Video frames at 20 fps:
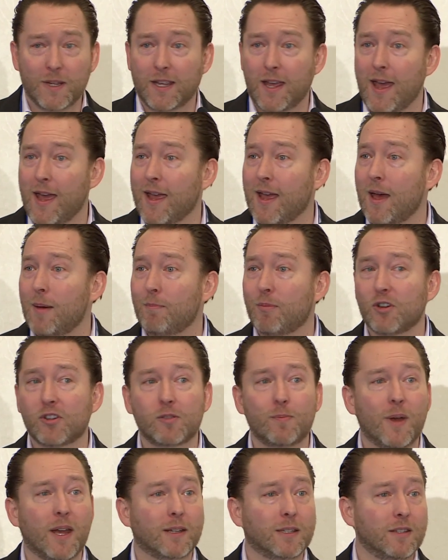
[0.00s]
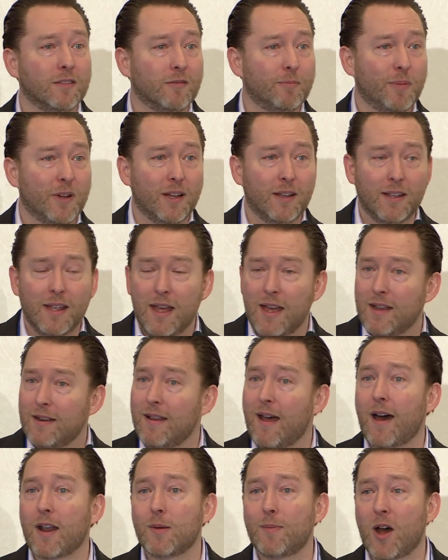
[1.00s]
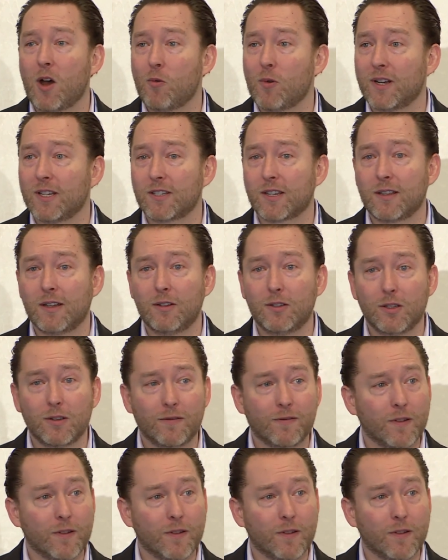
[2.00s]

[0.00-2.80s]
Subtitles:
KM perspective, but not about what it's going to do